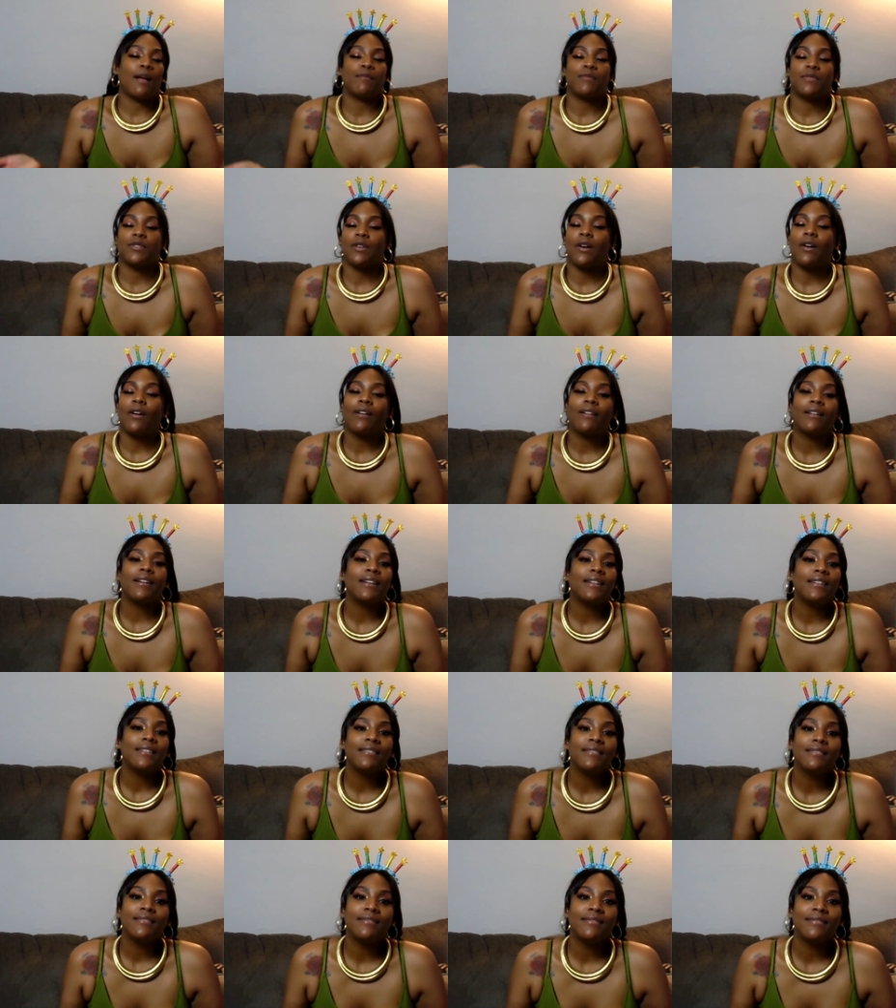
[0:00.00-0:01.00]
I'm sorry.
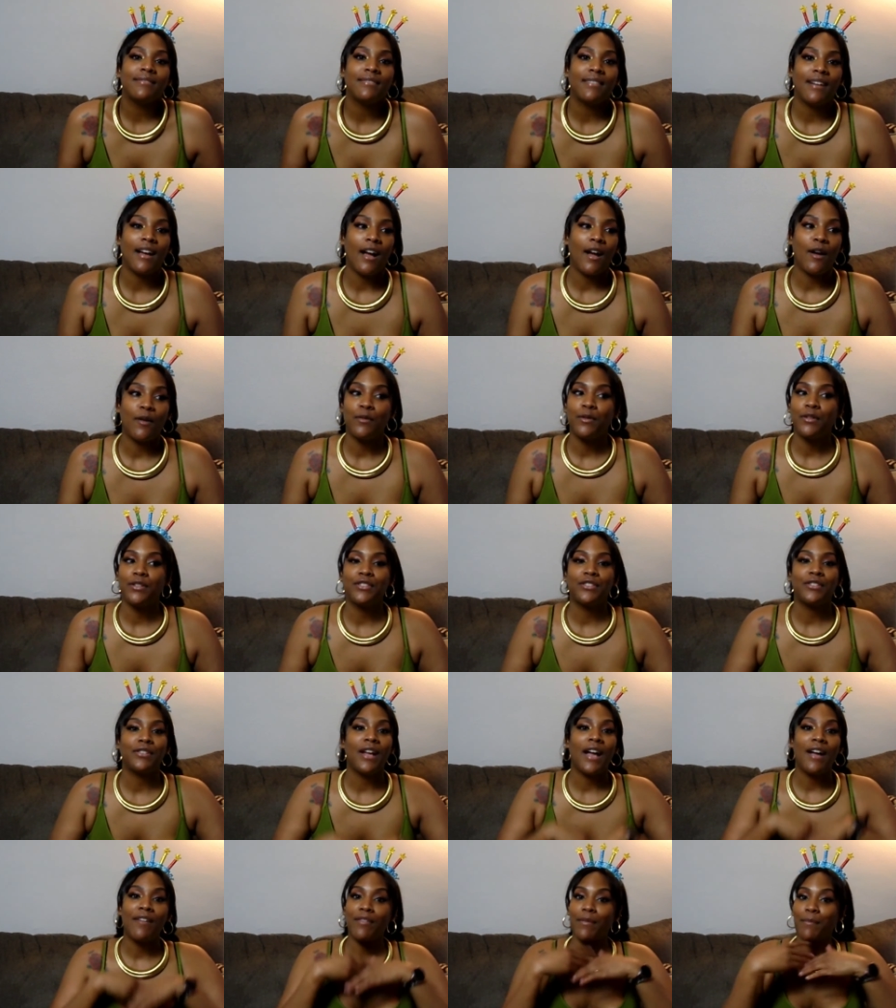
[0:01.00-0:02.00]
I want
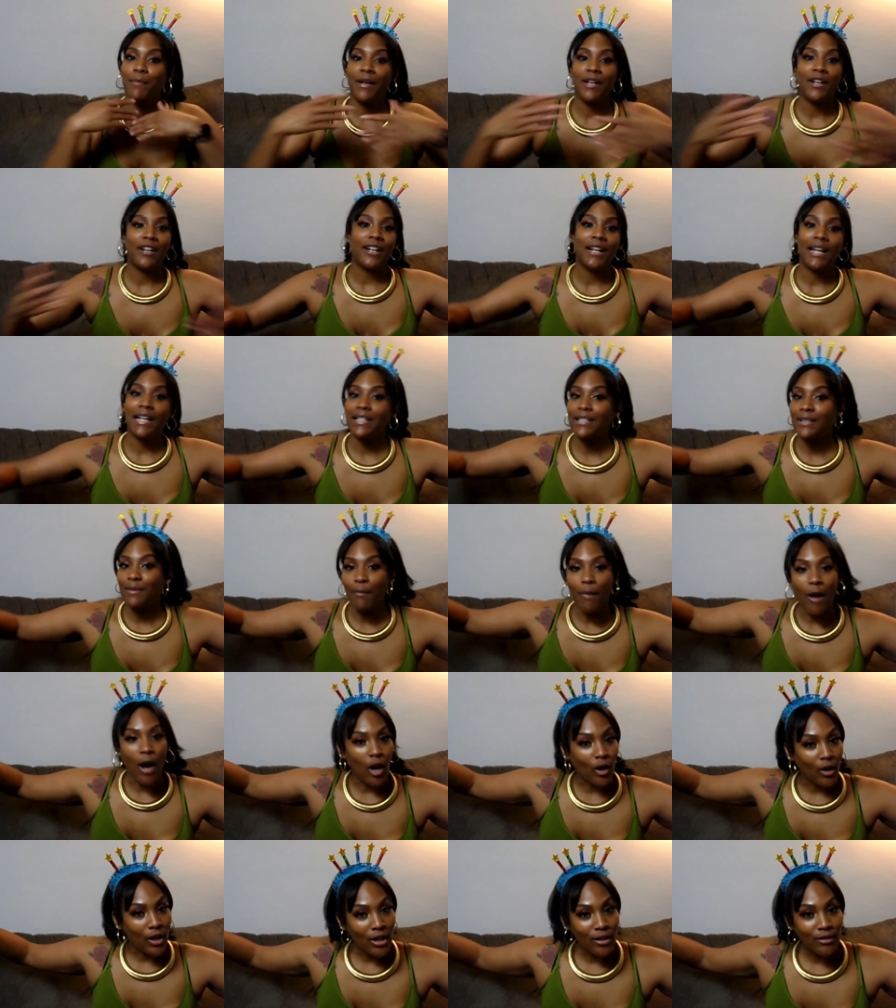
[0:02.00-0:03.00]
you to have a better day
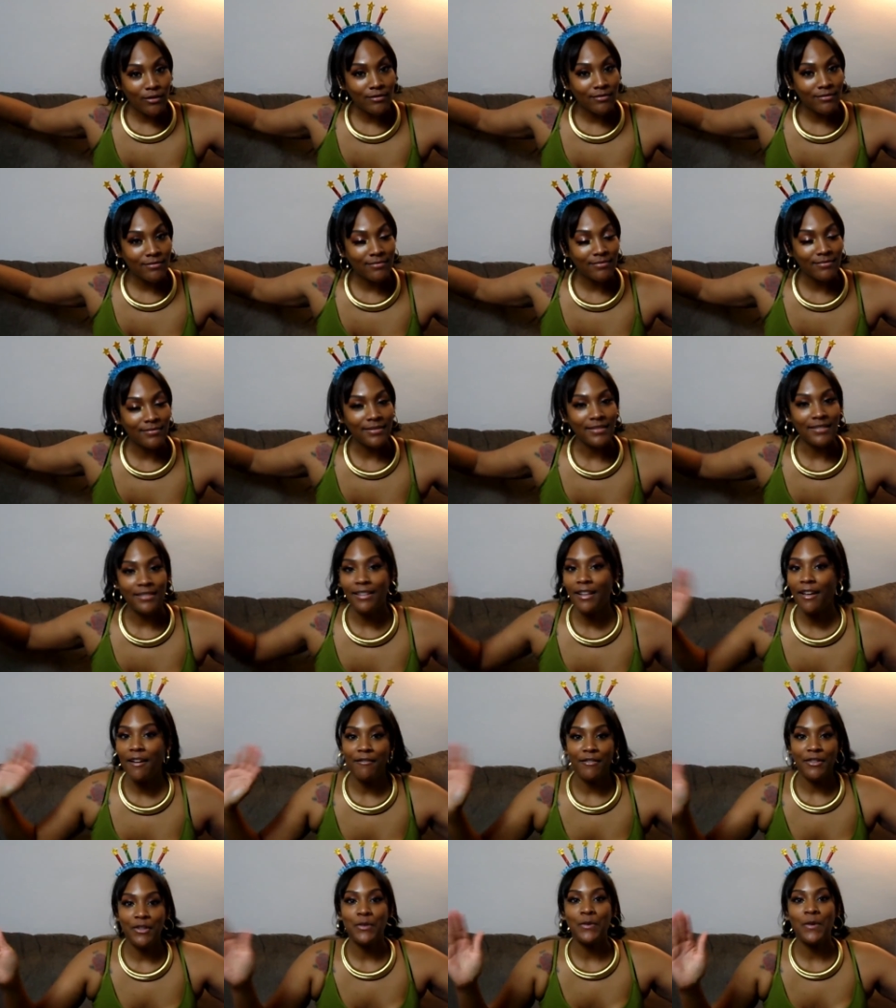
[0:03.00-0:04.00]
tomorrow.
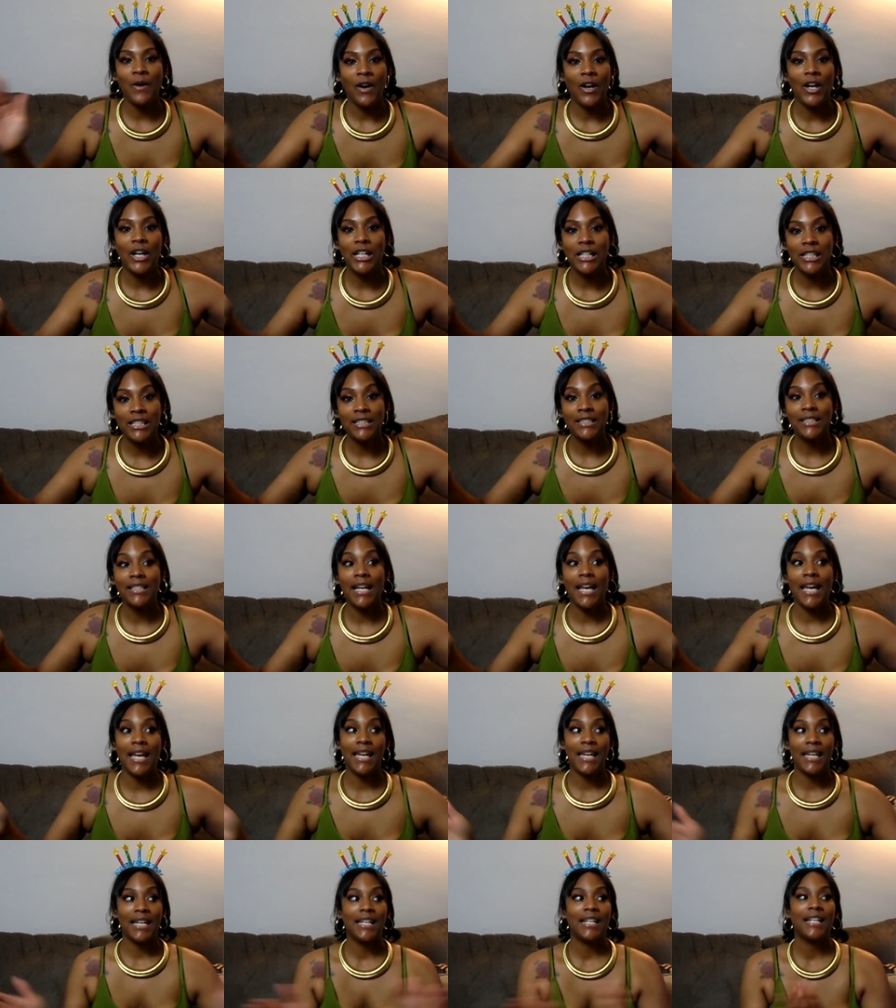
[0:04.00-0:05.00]
Love you all,
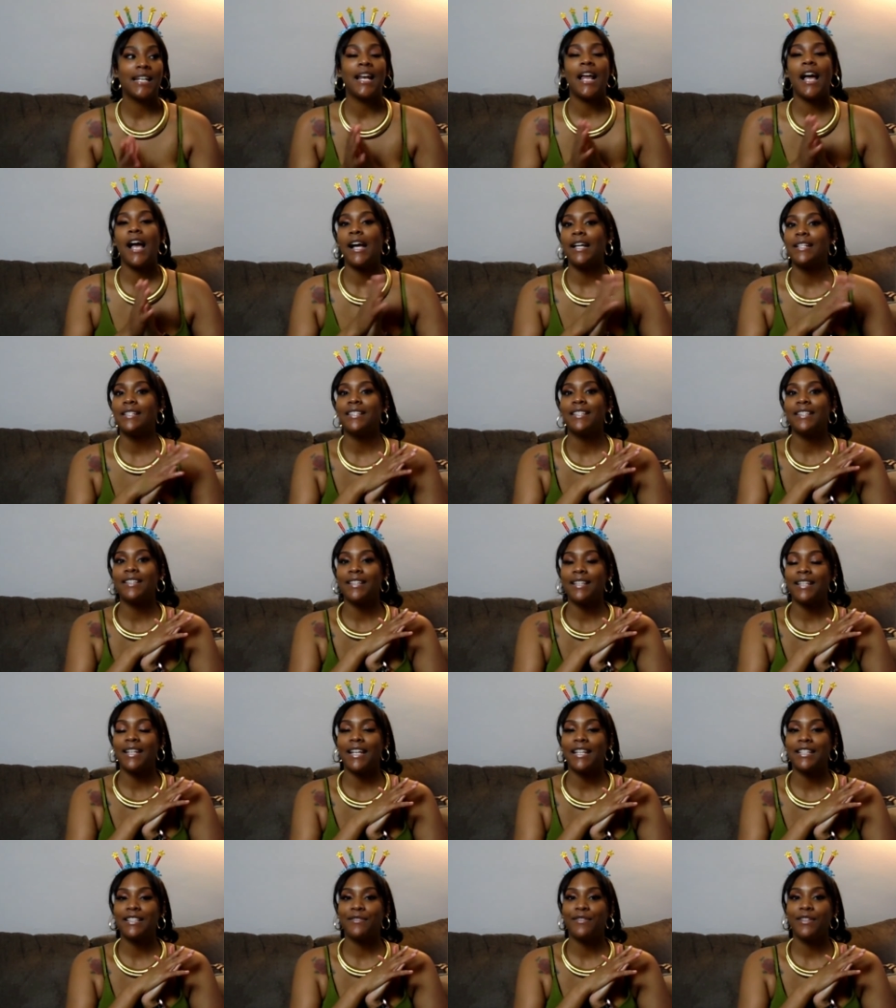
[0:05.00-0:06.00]
and until
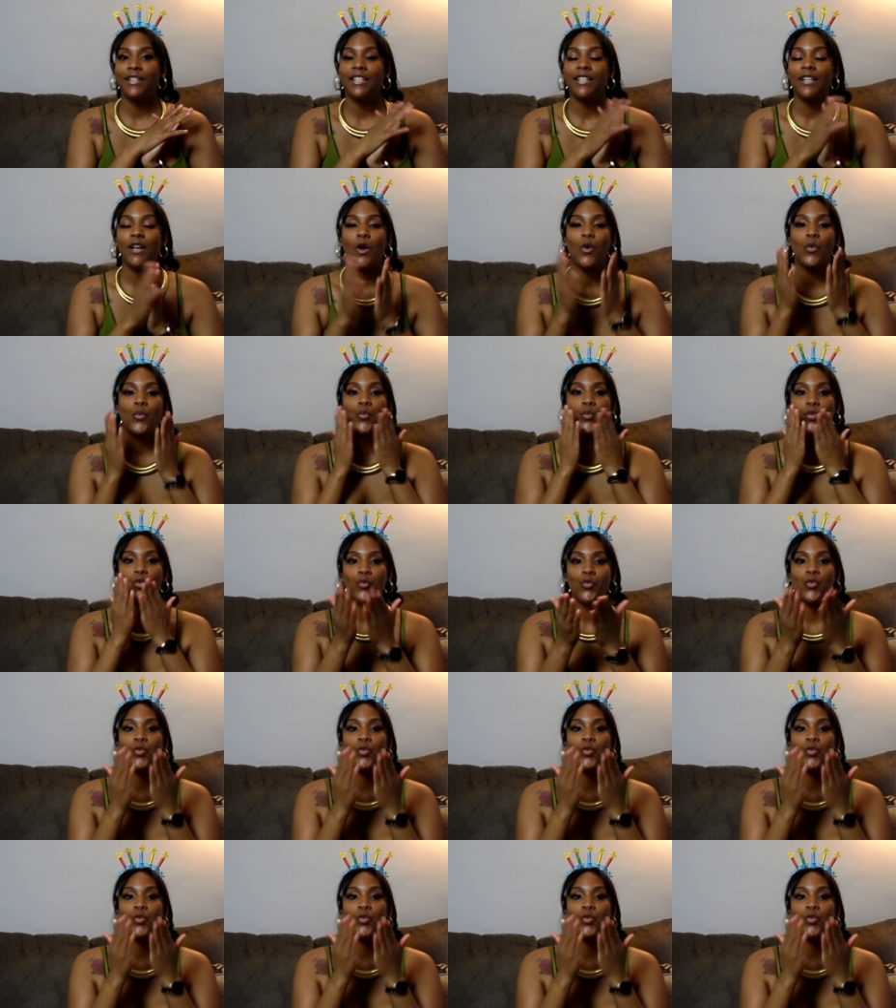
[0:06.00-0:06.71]
the next video.